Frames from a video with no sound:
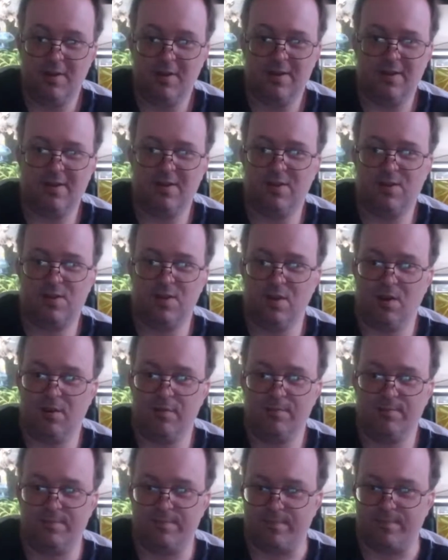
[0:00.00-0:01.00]
Yes,
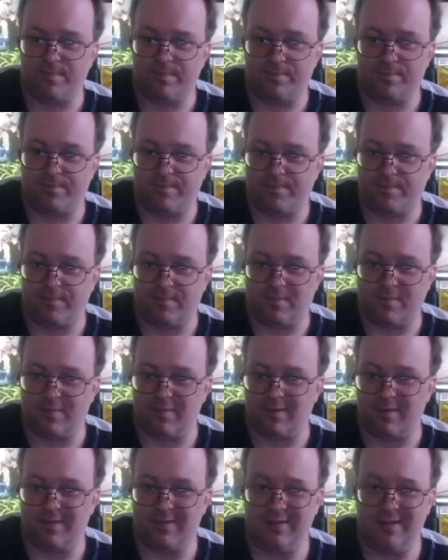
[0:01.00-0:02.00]

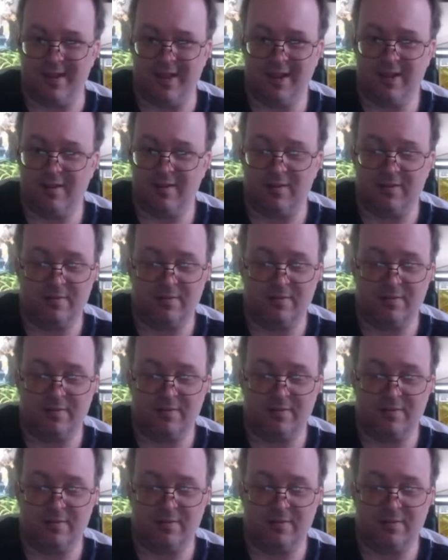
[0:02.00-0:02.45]
yeah.